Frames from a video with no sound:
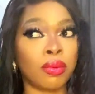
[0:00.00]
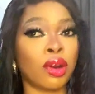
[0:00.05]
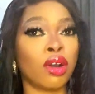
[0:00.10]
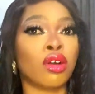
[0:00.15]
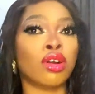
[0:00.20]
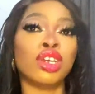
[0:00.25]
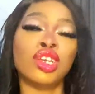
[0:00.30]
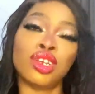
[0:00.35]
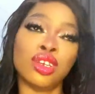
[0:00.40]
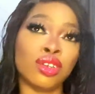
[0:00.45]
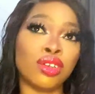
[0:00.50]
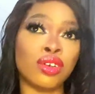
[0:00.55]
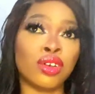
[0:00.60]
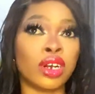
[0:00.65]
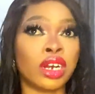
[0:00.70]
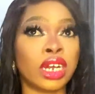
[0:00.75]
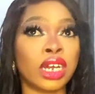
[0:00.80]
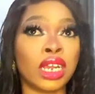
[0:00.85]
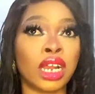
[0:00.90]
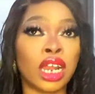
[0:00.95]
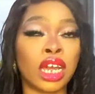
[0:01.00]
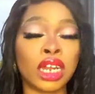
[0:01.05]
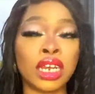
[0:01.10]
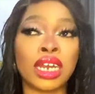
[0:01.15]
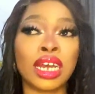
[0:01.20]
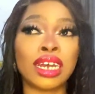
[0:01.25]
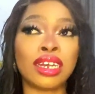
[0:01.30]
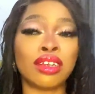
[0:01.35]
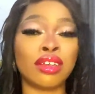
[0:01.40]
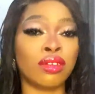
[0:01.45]
or you're a
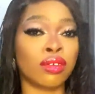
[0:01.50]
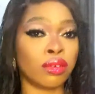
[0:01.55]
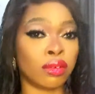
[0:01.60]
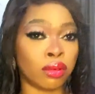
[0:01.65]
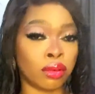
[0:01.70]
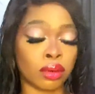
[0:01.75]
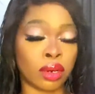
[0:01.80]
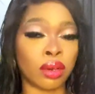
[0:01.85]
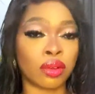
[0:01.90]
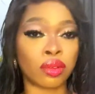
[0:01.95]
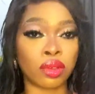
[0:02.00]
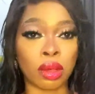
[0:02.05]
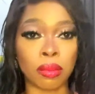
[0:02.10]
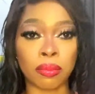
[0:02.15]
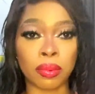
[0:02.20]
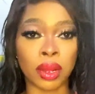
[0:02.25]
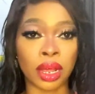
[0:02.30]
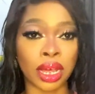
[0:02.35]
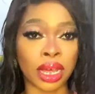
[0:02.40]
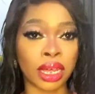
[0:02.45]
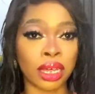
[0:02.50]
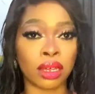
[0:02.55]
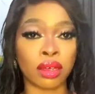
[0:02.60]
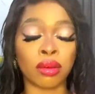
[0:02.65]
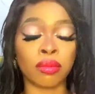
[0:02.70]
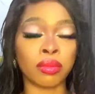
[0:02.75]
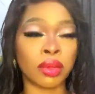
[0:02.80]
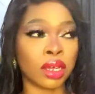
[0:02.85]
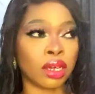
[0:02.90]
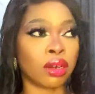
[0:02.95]
learner, you don't know how to apply your
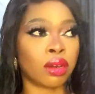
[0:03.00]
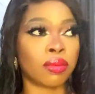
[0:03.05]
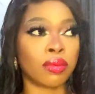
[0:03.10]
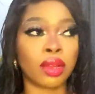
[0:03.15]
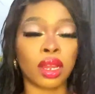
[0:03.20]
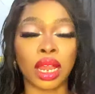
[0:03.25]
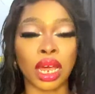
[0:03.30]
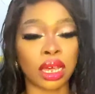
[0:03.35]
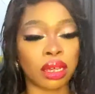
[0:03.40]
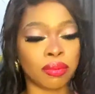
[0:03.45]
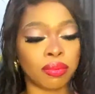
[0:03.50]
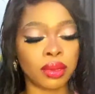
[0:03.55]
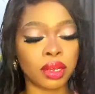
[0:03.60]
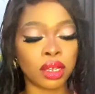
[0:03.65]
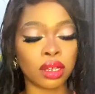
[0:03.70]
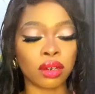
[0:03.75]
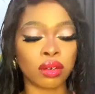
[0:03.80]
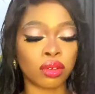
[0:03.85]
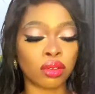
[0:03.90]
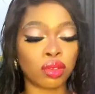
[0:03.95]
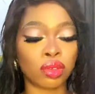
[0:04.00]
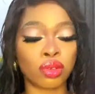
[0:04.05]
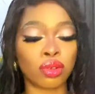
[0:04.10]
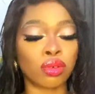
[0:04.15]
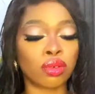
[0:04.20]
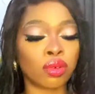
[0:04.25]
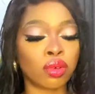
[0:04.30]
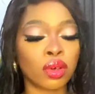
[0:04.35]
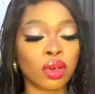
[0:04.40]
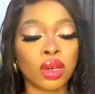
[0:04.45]
makeup like me,
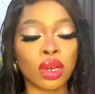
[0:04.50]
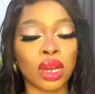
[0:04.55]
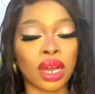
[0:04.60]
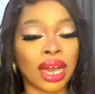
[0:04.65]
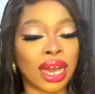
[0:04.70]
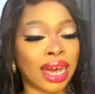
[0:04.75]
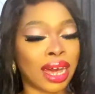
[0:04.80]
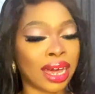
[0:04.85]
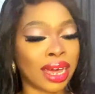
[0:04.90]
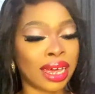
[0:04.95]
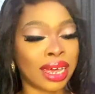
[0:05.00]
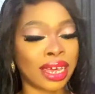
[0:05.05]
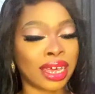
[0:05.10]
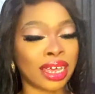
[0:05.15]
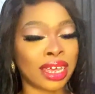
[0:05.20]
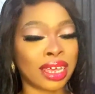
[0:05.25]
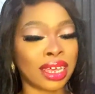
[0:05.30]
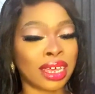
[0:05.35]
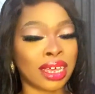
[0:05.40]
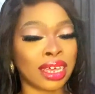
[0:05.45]
also I